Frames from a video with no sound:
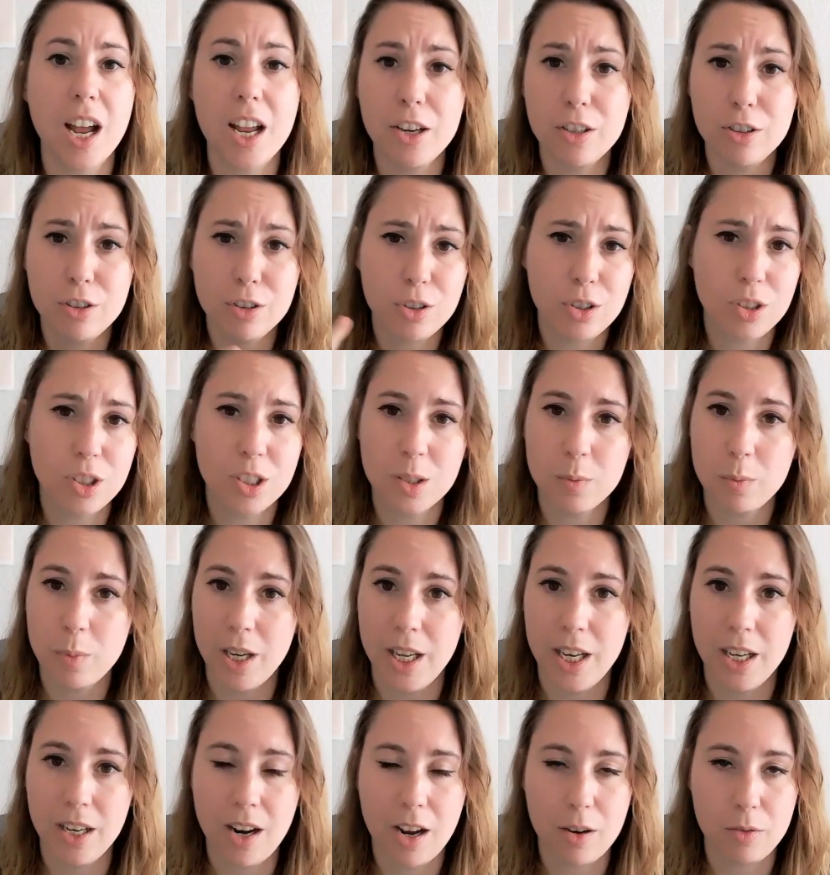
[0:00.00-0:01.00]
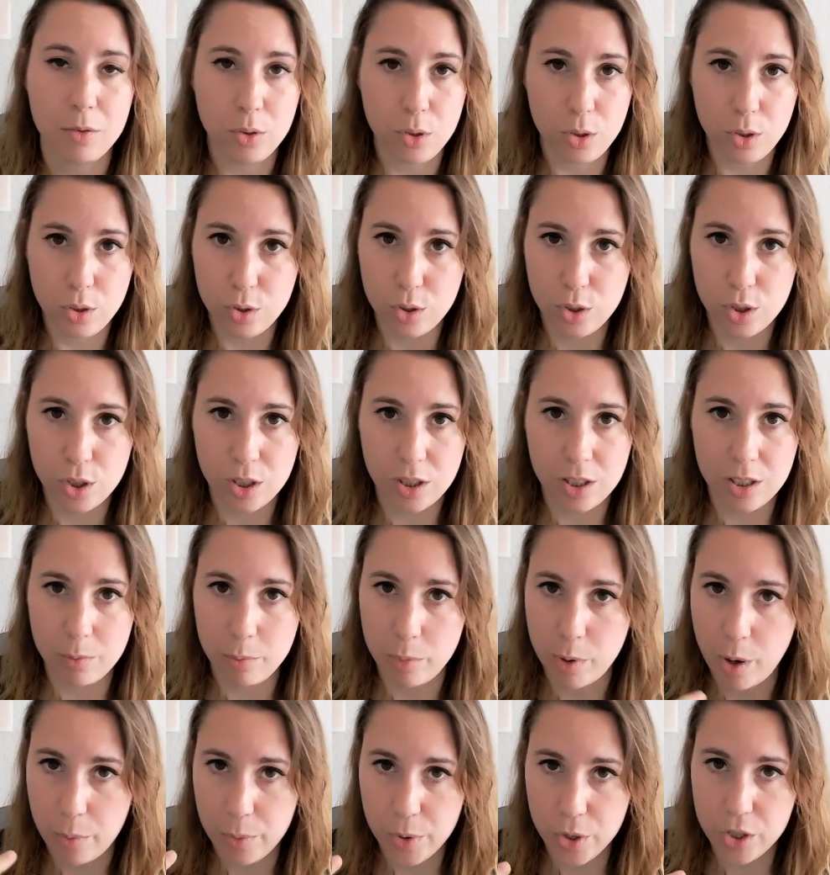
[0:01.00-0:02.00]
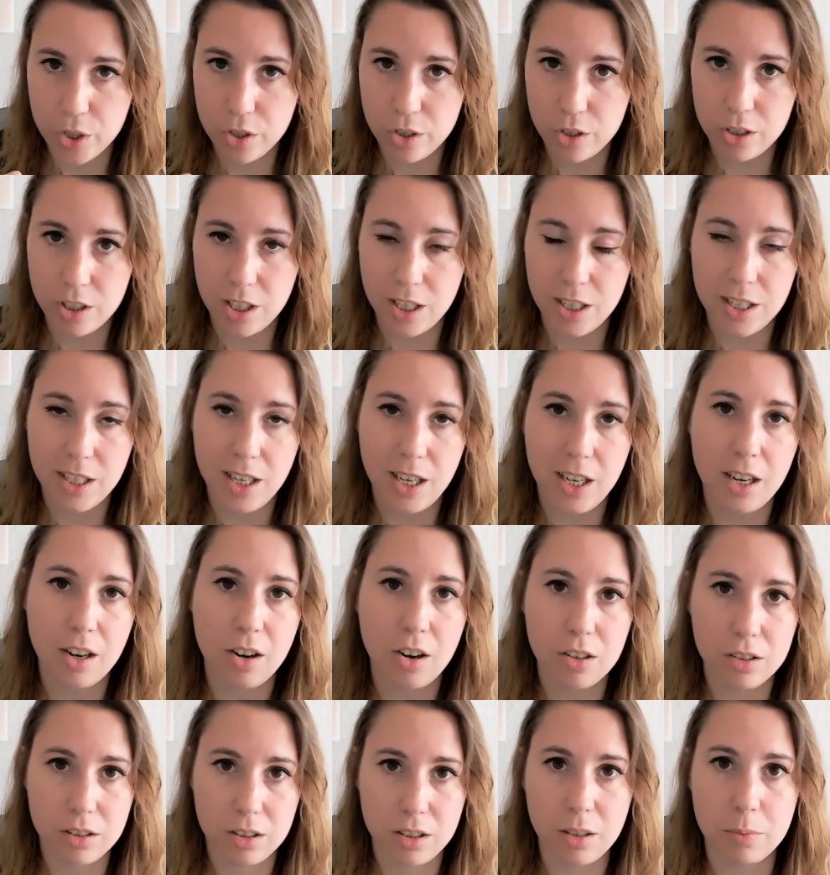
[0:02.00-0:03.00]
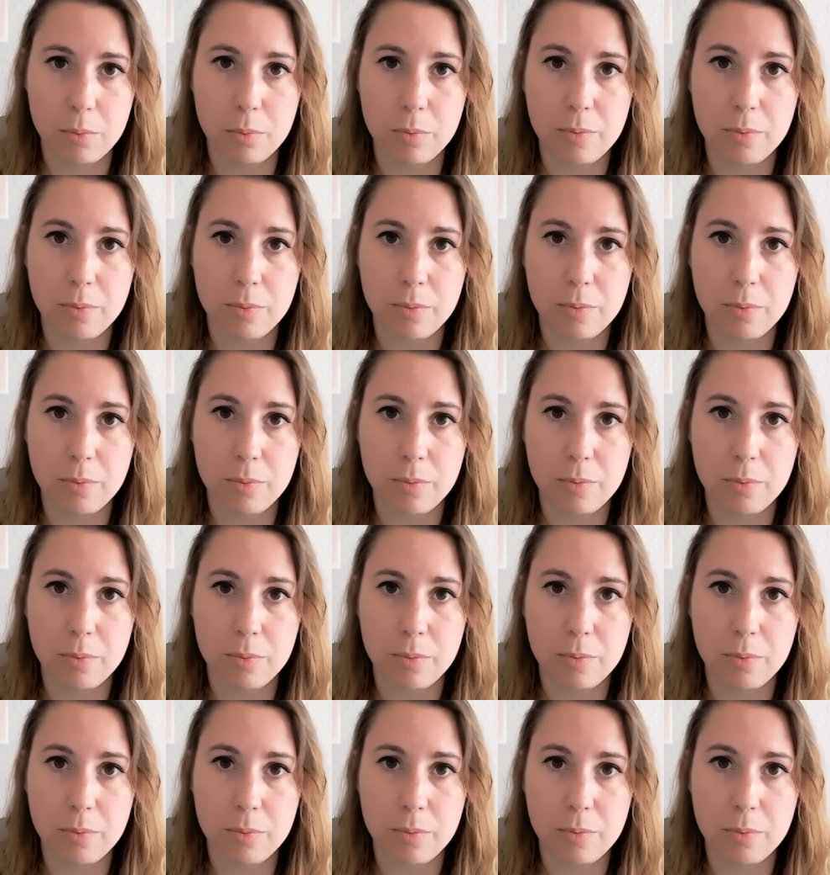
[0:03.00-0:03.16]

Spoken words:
I also explain how to use the Pomodoro technique on